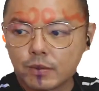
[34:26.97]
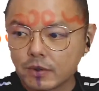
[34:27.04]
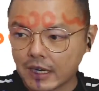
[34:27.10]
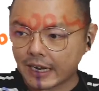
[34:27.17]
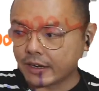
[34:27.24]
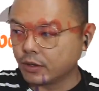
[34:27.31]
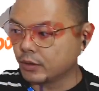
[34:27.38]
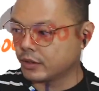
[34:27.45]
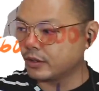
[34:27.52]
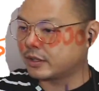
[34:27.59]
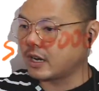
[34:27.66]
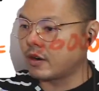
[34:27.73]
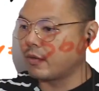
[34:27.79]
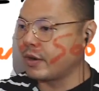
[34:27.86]
like those
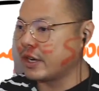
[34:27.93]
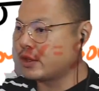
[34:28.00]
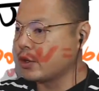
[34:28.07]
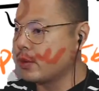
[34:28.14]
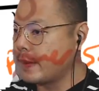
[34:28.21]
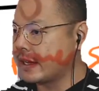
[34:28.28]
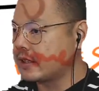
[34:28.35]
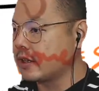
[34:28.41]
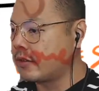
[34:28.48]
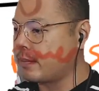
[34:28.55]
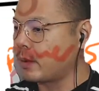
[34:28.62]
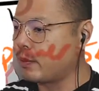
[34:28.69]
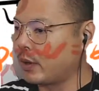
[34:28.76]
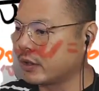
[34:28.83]
kind of ratio method, right?
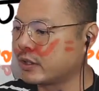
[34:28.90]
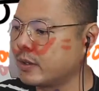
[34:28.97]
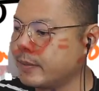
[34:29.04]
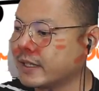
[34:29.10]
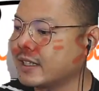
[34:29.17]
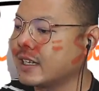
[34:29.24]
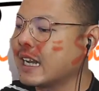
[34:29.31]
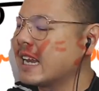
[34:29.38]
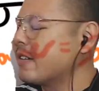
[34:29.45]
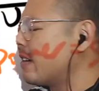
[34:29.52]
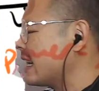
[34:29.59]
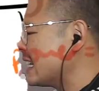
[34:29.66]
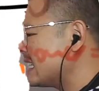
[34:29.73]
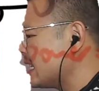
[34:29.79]
Proportional method, hey, write
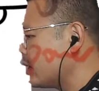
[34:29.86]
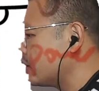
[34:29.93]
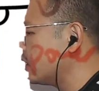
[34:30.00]
this down.